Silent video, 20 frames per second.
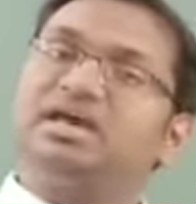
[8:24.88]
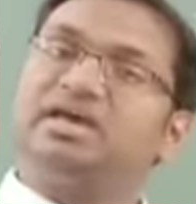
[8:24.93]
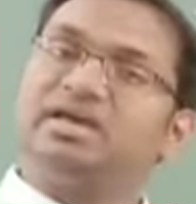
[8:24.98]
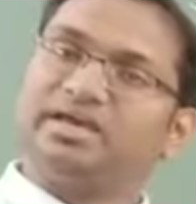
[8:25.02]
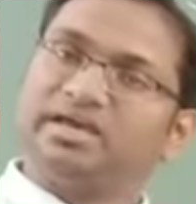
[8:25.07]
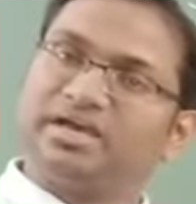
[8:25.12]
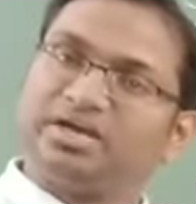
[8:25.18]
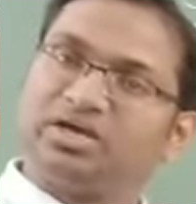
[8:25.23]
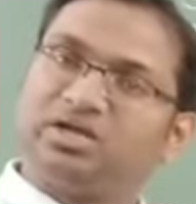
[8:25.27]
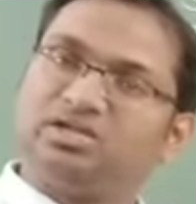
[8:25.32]

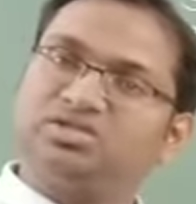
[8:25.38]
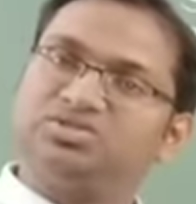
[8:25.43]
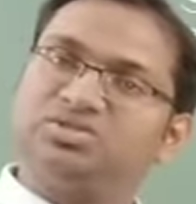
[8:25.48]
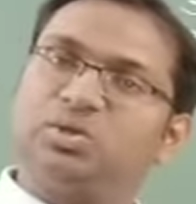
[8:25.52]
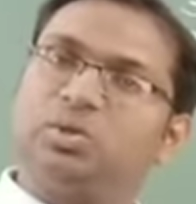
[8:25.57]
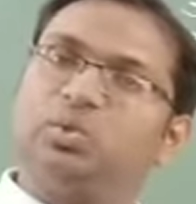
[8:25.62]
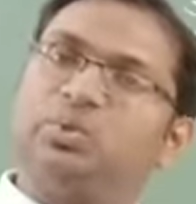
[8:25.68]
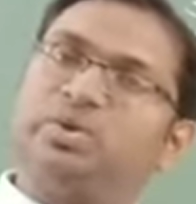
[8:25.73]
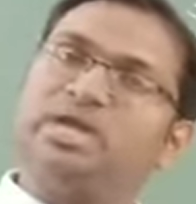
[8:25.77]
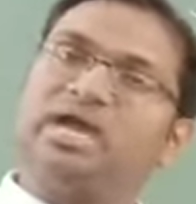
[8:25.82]
Here
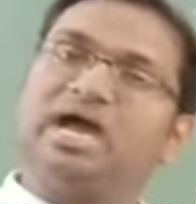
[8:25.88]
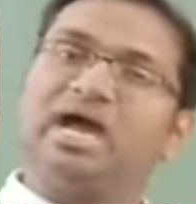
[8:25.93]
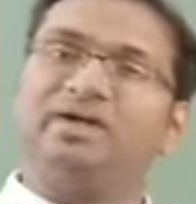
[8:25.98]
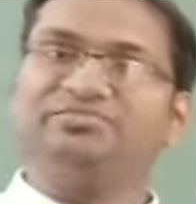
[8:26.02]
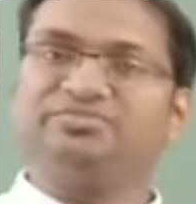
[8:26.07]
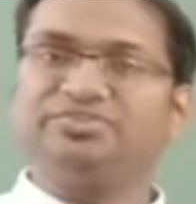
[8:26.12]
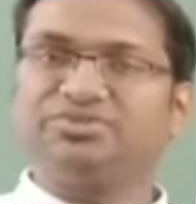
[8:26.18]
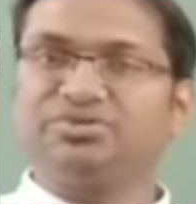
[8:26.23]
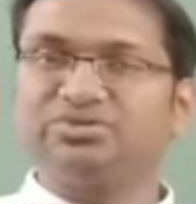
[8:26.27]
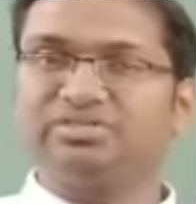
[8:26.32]
also we
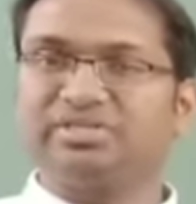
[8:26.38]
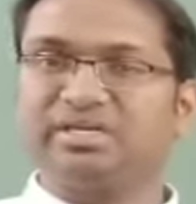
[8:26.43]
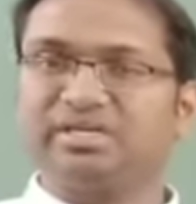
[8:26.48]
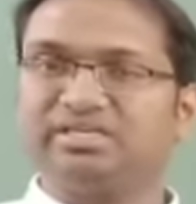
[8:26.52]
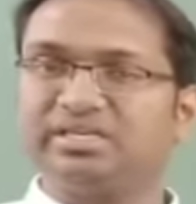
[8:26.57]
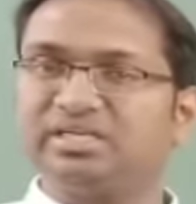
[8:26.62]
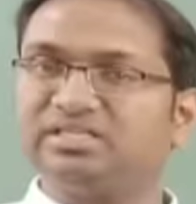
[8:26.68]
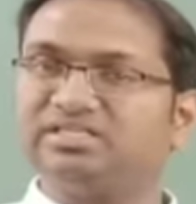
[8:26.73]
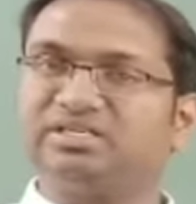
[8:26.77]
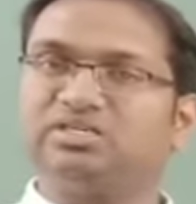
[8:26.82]
have two
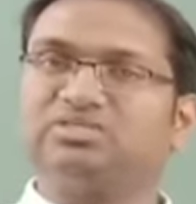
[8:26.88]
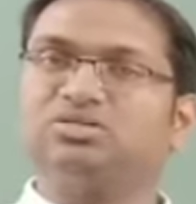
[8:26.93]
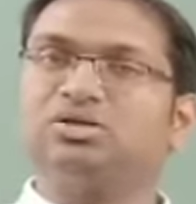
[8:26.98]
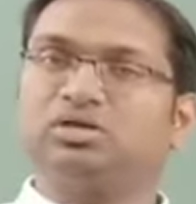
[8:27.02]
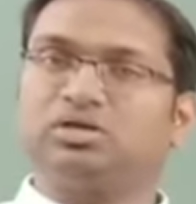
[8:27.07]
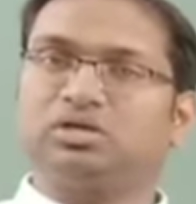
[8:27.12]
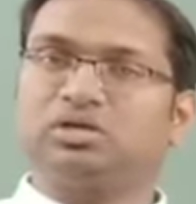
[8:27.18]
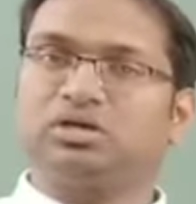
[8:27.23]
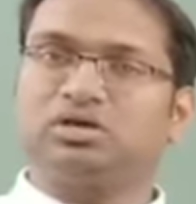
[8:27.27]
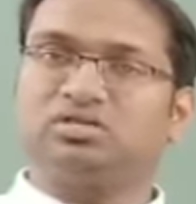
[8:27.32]
sentences or
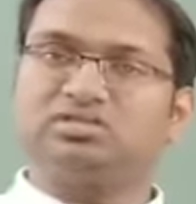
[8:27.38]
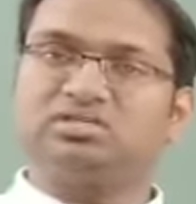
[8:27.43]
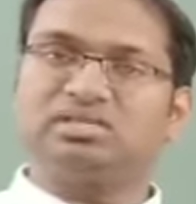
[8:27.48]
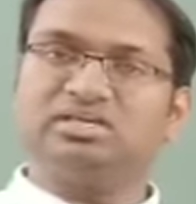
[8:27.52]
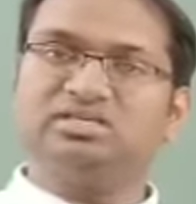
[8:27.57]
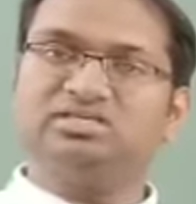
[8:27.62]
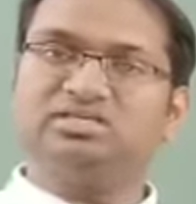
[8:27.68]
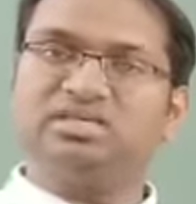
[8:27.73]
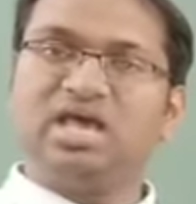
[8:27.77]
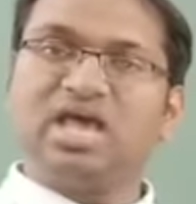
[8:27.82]

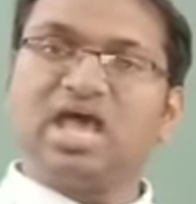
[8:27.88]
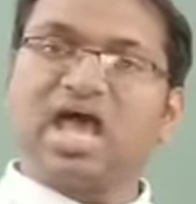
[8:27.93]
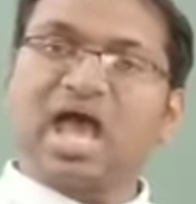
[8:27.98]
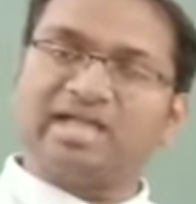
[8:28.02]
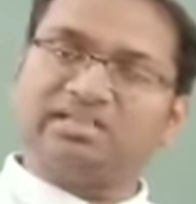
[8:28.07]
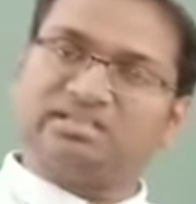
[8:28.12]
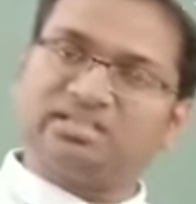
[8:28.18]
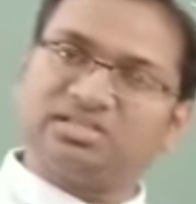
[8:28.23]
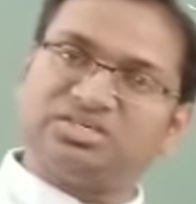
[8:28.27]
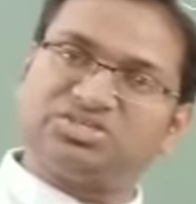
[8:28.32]
clauses
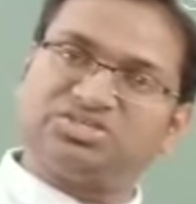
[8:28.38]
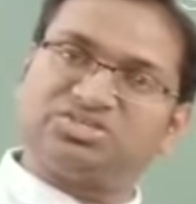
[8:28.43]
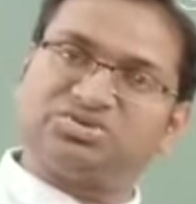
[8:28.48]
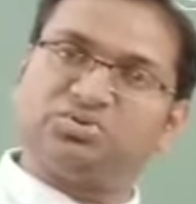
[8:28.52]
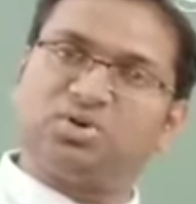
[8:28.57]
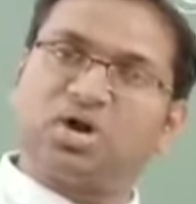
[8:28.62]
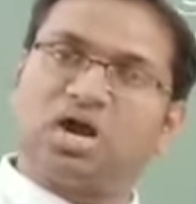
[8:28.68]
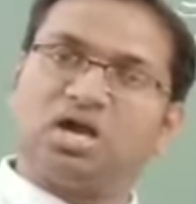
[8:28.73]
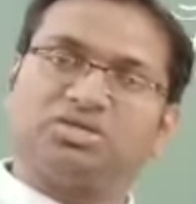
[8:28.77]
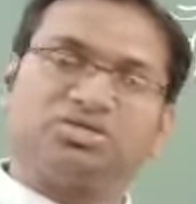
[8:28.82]
and these
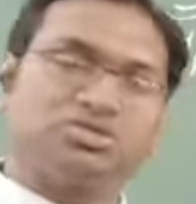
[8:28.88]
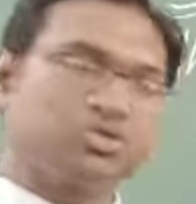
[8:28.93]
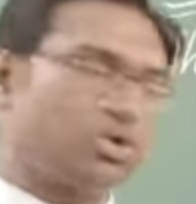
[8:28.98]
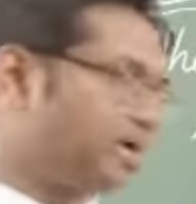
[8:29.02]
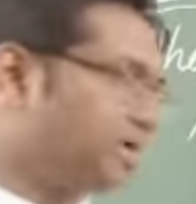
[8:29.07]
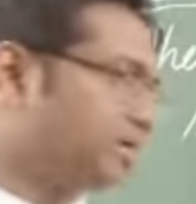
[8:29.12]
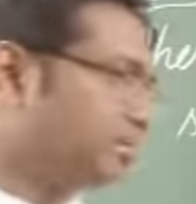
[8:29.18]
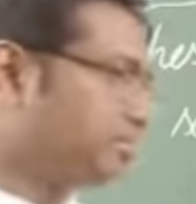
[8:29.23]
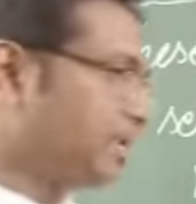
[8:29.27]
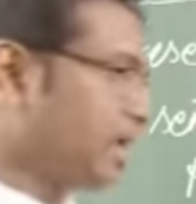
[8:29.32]
two are
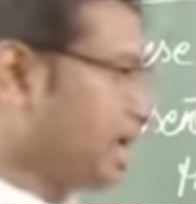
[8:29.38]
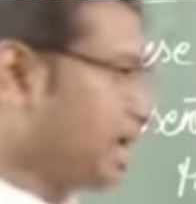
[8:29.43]
joined